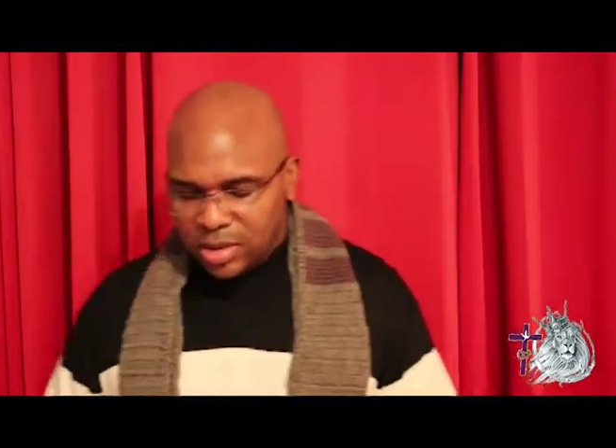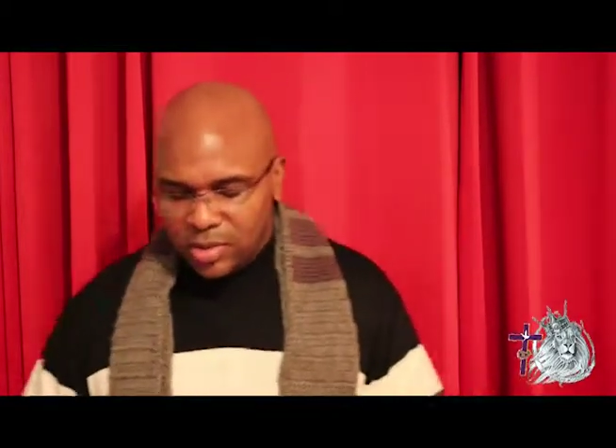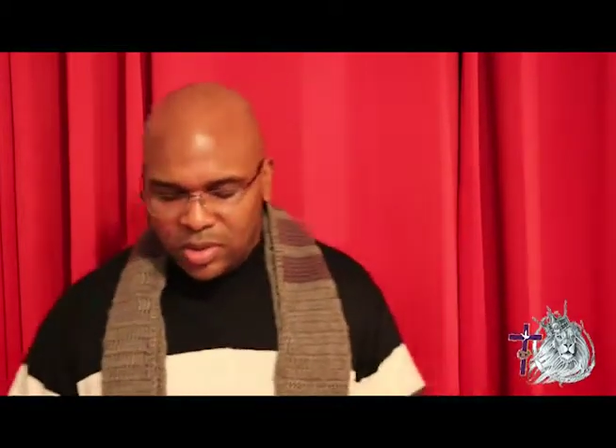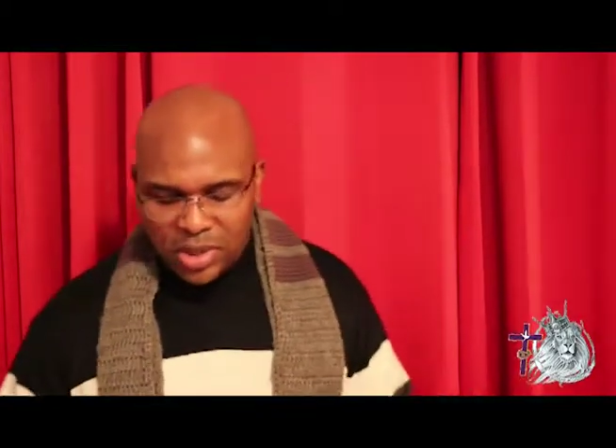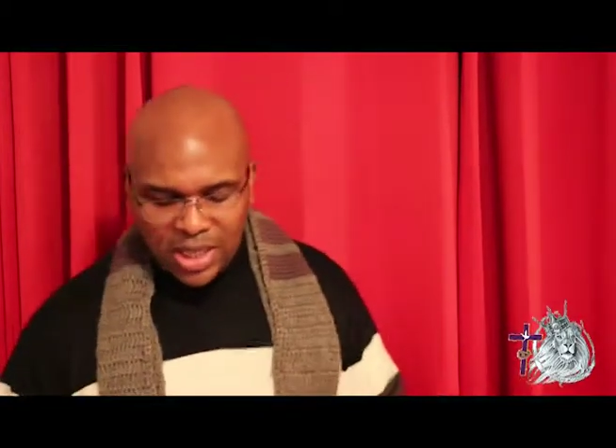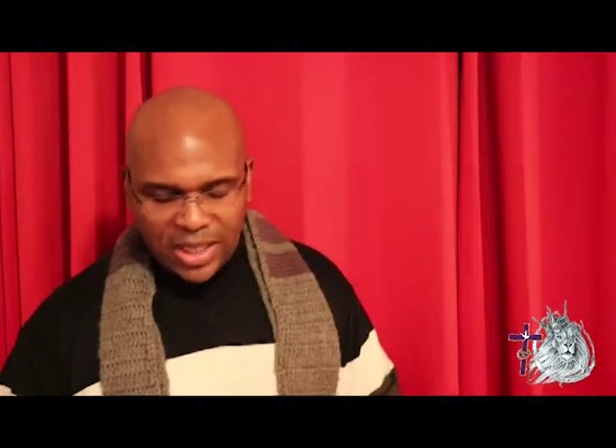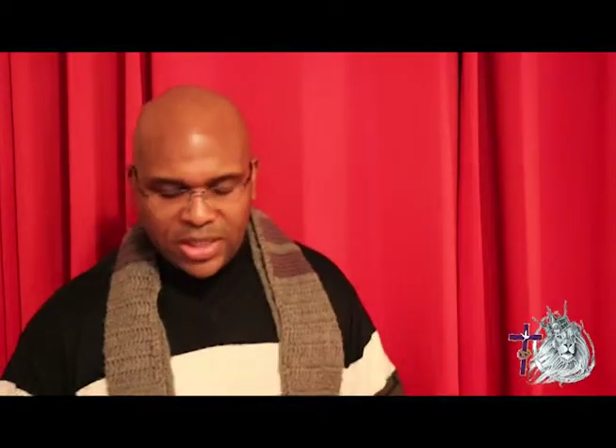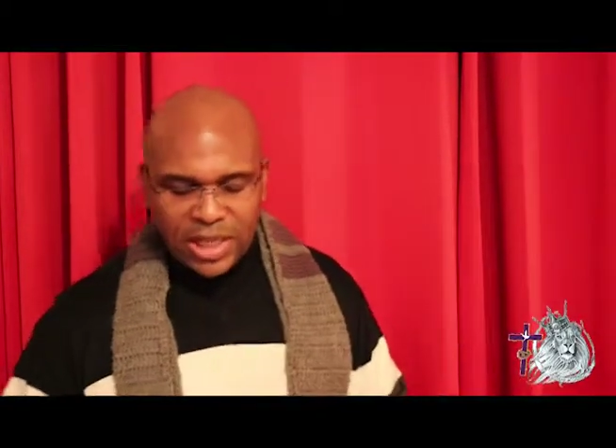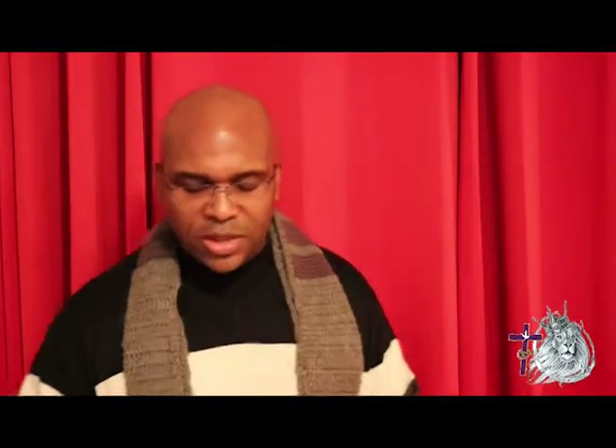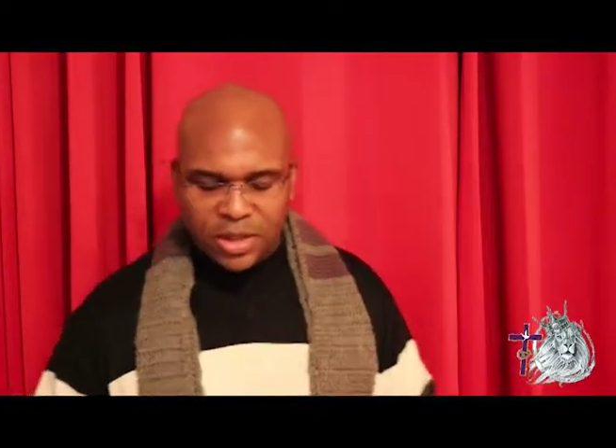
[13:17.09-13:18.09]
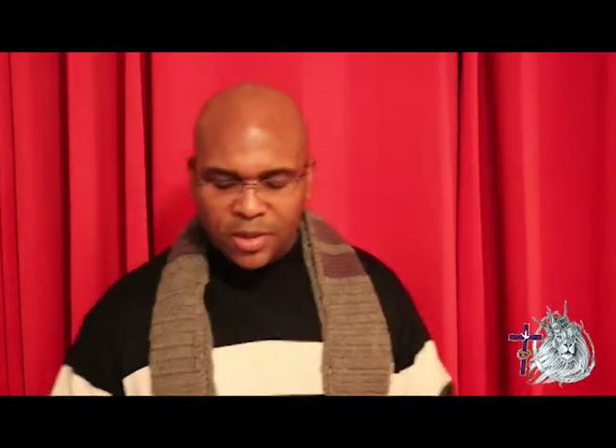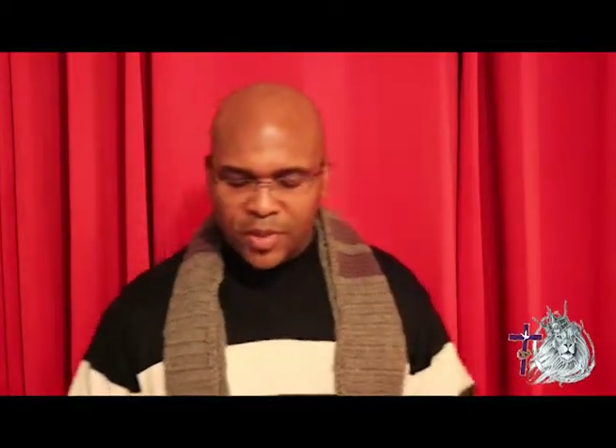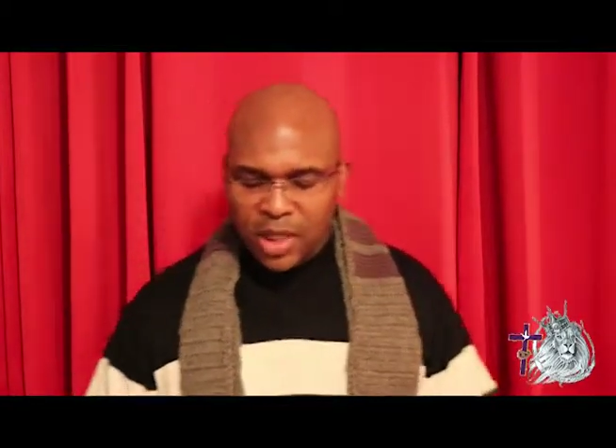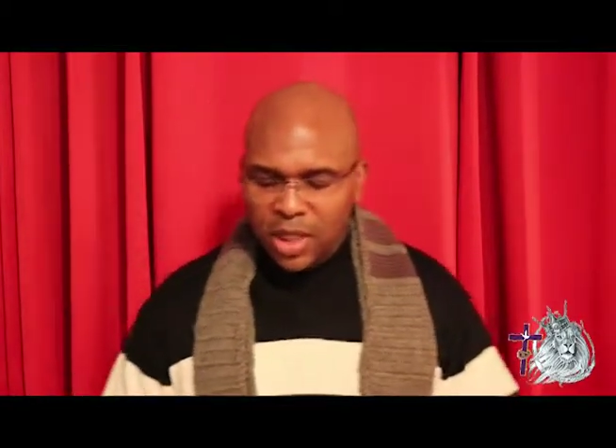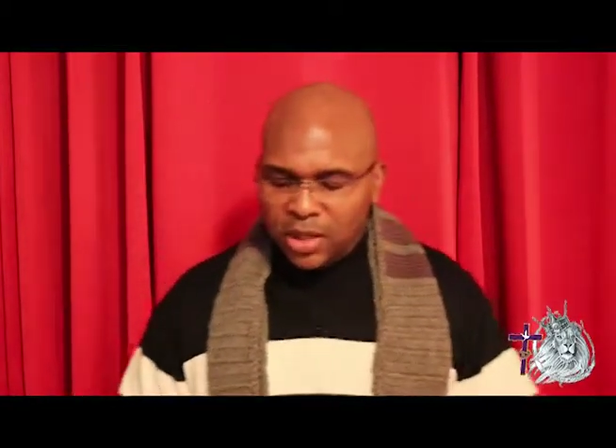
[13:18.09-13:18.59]
we can't challenge her.
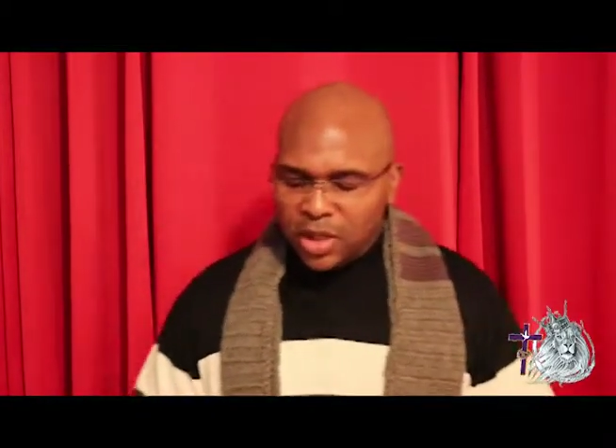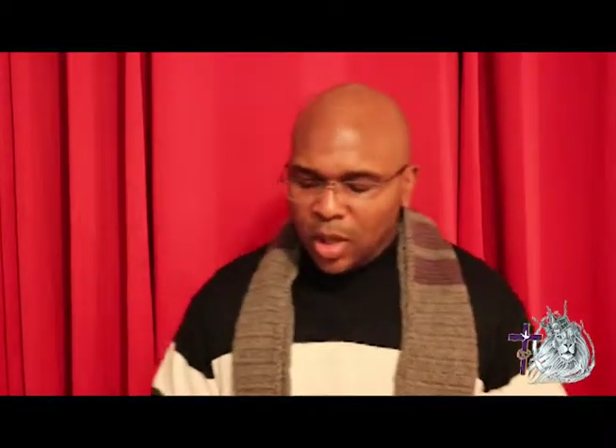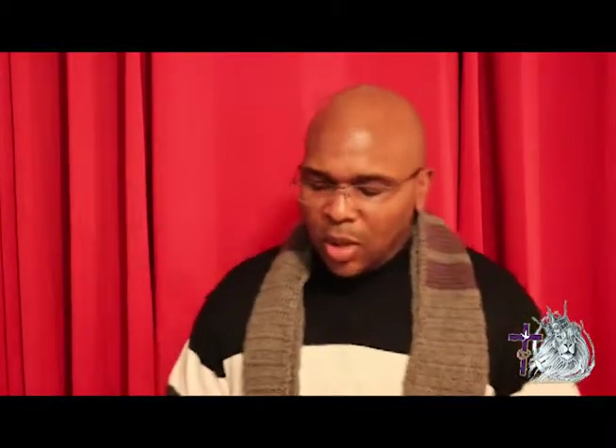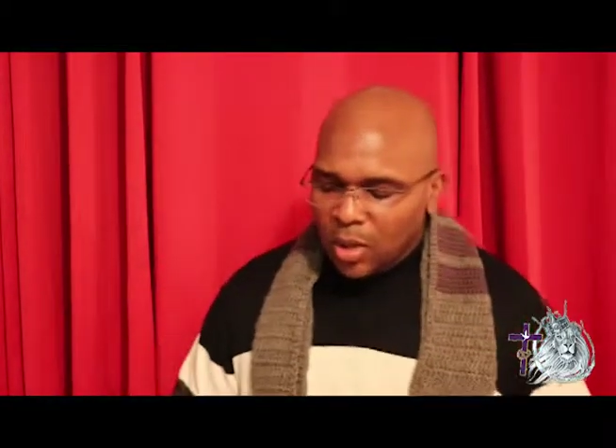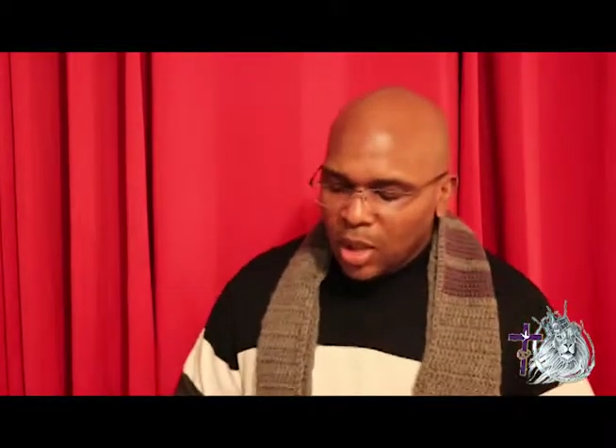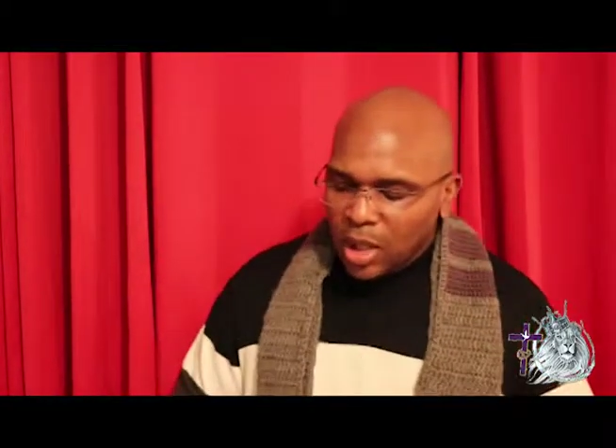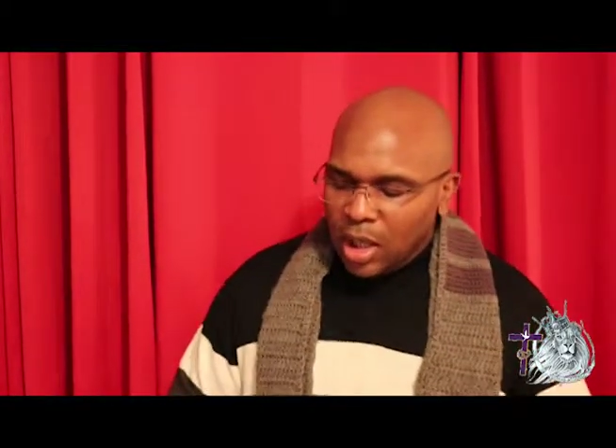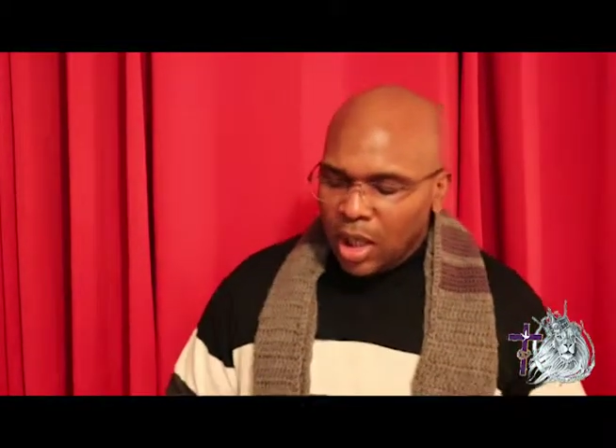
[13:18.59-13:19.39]
So